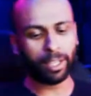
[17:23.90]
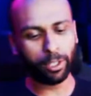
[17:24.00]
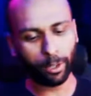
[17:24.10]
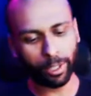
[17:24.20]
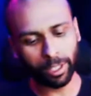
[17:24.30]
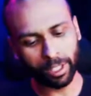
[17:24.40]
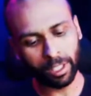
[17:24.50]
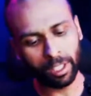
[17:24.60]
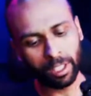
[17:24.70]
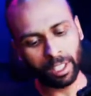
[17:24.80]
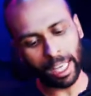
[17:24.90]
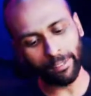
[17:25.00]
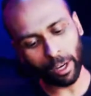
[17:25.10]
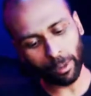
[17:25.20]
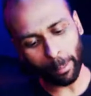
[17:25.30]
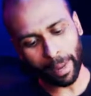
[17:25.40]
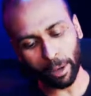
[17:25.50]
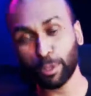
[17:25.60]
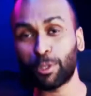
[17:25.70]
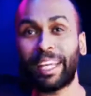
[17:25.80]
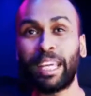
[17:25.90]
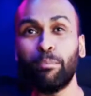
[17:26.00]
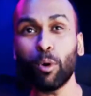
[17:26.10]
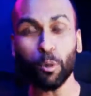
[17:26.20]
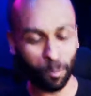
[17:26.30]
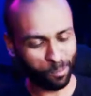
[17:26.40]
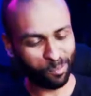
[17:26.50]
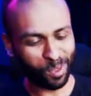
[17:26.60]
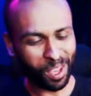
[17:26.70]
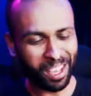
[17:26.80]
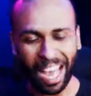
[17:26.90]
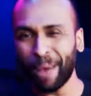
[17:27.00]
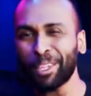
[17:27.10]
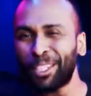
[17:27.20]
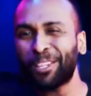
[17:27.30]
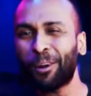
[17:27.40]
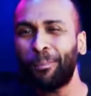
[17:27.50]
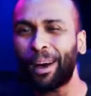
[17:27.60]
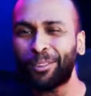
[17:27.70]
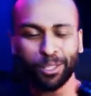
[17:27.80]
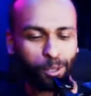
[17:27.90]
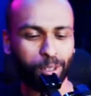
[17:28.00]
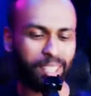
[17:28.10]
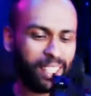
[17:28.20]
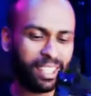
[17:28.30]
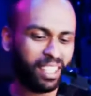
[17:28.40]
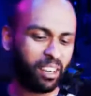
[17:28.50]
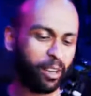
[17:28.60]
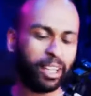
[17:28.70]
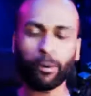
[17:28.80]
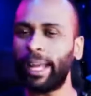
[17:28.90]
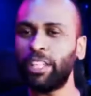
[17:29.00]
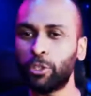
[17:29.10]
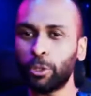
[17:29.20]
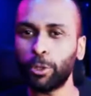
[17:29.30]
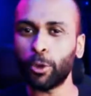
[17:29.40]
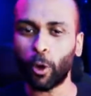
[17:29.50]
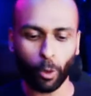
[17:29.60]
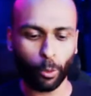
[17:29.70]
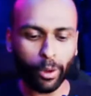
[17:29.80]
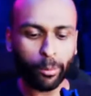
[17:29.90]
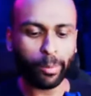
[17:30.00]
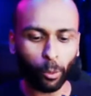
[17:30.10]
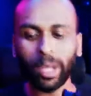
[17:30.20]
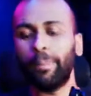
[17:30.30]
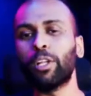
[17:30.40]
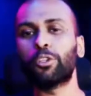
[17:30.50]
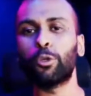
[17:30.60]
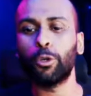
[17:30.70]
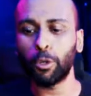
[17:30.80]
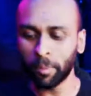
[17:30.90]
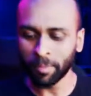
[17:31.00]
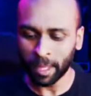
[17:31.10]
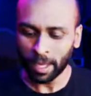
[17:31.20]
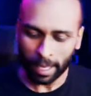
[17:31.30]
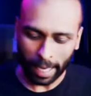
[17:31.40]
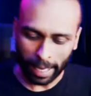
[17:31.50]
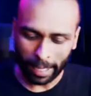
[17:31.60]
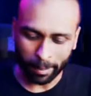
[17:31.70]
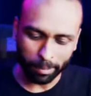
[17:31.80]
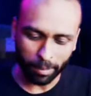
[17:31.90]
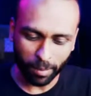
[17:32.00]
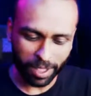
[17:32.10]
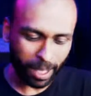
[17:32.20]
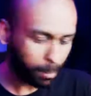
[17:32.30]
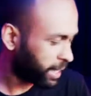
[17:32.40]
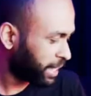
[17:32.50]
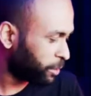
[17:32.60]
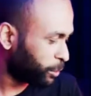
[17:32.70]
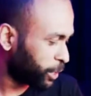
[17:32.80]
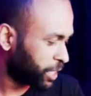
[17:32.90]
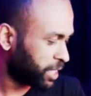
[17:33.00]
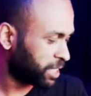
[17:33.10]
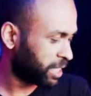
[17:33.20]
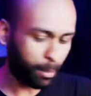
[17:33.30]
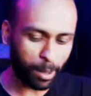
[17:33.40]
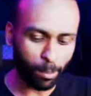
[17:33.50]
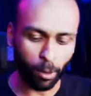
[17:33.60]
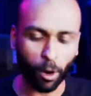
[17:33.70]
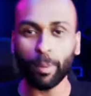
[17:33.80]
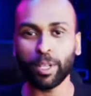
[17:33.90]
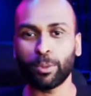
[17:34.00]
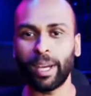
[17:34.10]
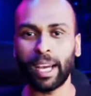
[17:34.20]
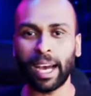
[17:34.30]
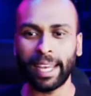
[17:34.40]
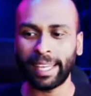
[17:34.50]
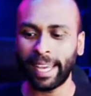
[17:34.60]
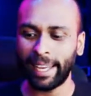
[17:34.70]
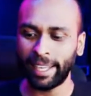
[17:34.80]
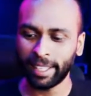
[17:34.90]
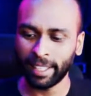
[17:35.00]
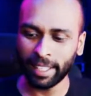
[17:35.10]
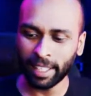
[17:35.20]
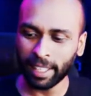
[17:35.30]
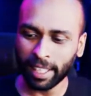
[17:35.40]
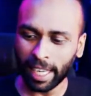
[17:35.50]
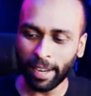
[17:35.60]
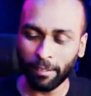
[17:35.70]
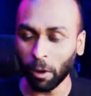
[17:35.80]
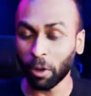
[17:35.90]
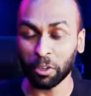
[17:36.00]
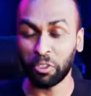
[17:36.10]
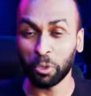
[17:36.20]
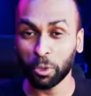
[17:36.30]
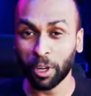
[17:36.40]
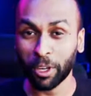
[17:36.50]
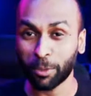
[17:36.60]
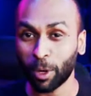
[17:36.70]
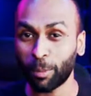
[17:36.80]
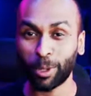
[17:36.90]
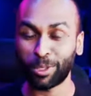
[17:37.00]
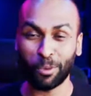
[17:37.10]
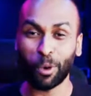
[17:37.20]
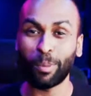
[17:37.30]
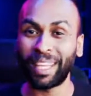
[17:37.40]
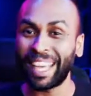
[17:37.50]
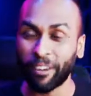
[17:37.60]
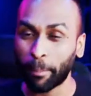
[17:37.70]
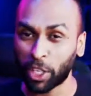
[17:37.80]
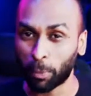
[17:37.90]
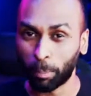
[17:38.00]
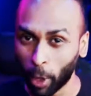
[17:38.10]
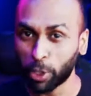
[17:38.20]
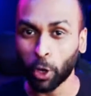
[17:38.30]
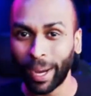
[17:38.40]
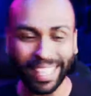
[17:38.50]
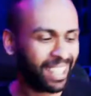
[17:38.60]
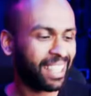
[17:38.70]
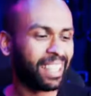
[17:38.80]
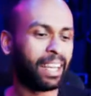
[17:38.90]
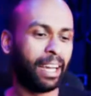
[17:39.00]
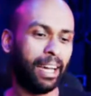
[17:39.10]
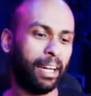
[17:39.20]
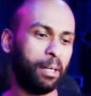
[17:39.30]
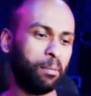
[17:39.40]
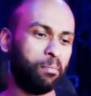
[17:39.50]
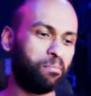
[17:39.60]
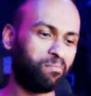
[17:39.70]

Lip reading: do is, if I want to mount this on a gimbal, I'm actually going to mount this on either a Crane 2 or Weebill 2, something which is a bit more robust, where I can have longer juice on it as well, because it won't be carrying much motor weight. I'd